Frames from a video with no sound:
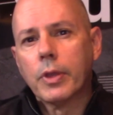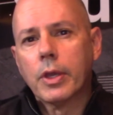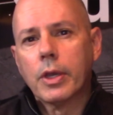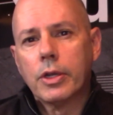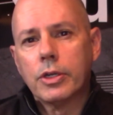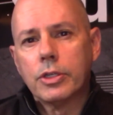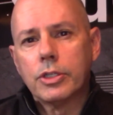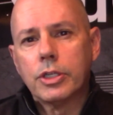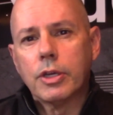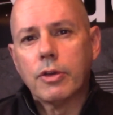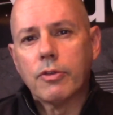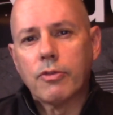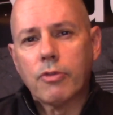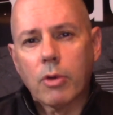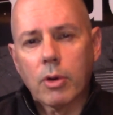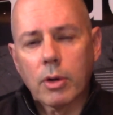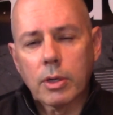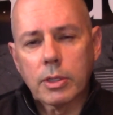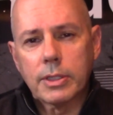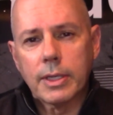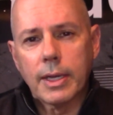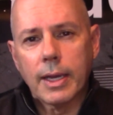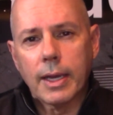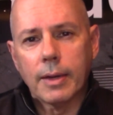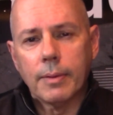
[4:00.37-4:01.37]

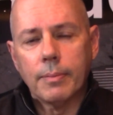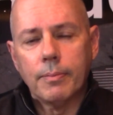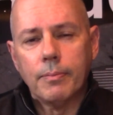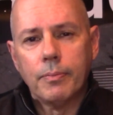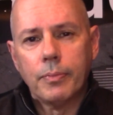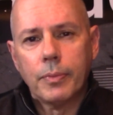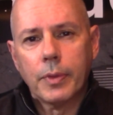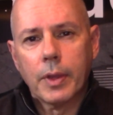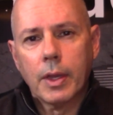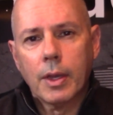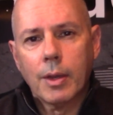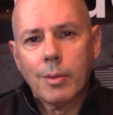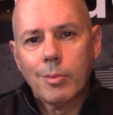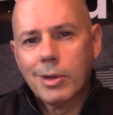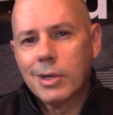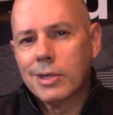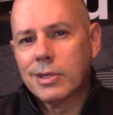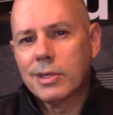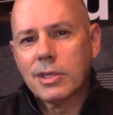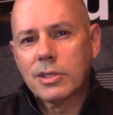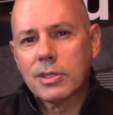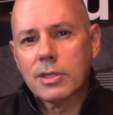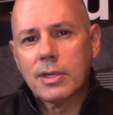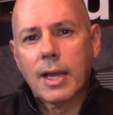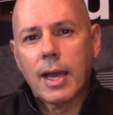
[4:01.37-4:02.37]
G410, but it
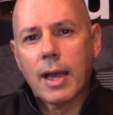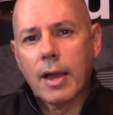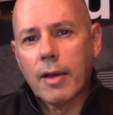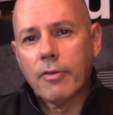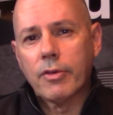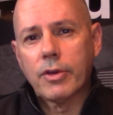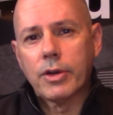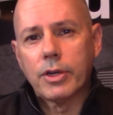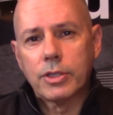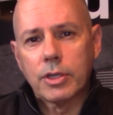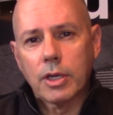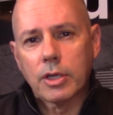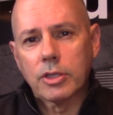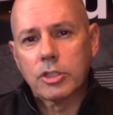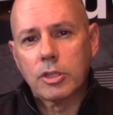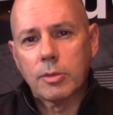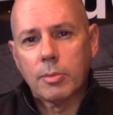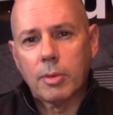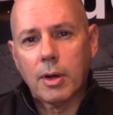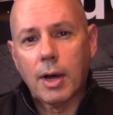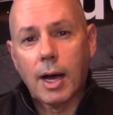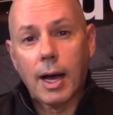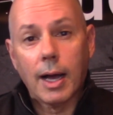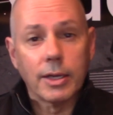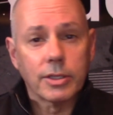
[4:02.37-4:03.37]
doesn't have an
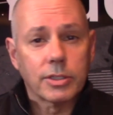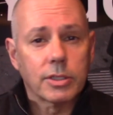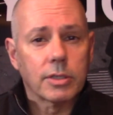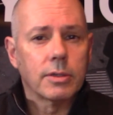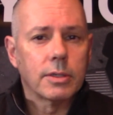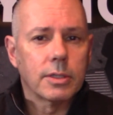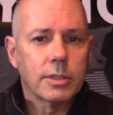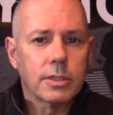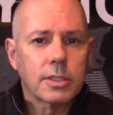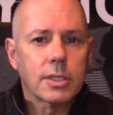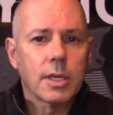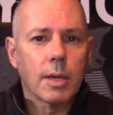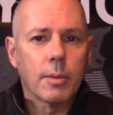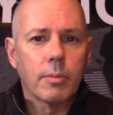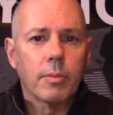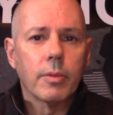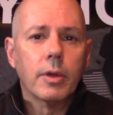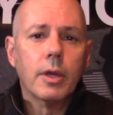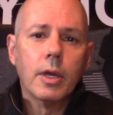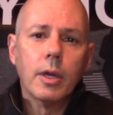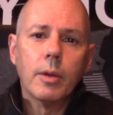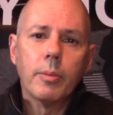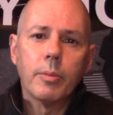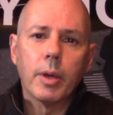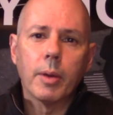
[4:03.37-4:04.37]
adjustable hosel, and some
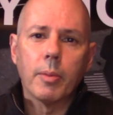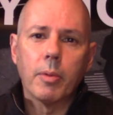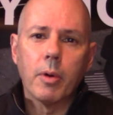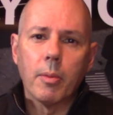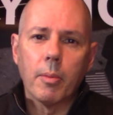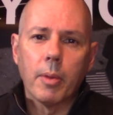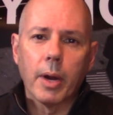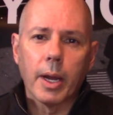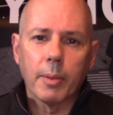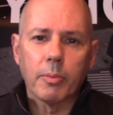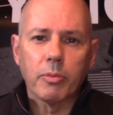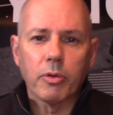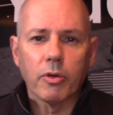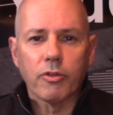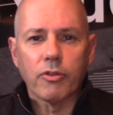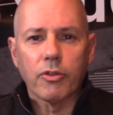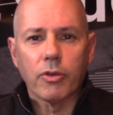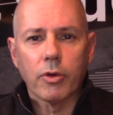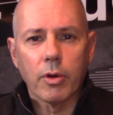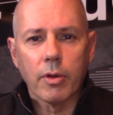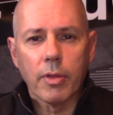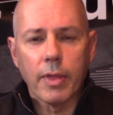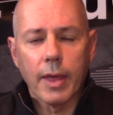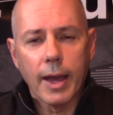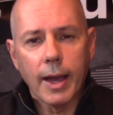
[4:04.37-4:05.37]
people might
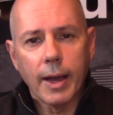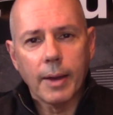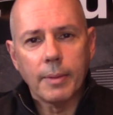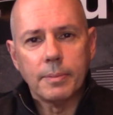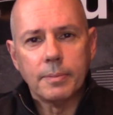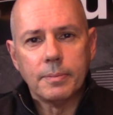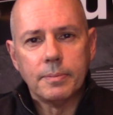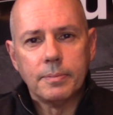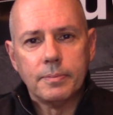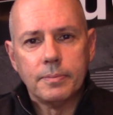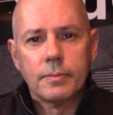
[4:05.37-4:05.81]
prefer that.